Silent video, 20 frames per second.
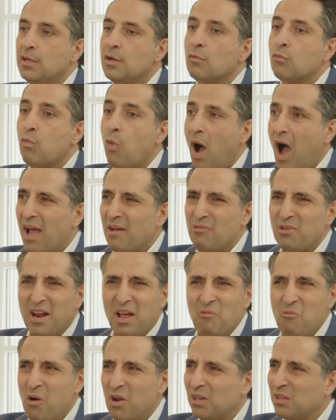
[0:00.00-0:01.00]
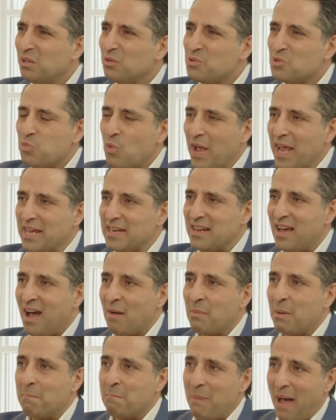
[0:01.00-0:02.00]
Why would I want to lose weight? I'm
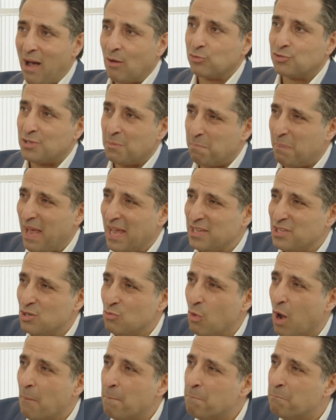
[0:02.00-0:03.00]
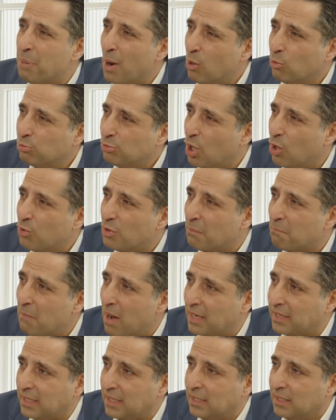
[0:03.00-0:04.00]
about to pay you a boatload of
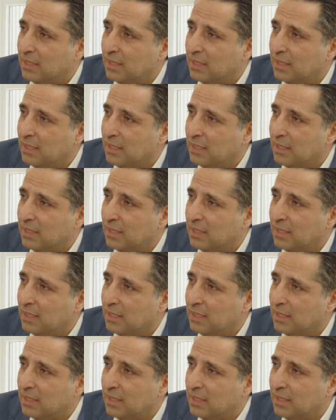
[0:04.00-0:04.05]
money.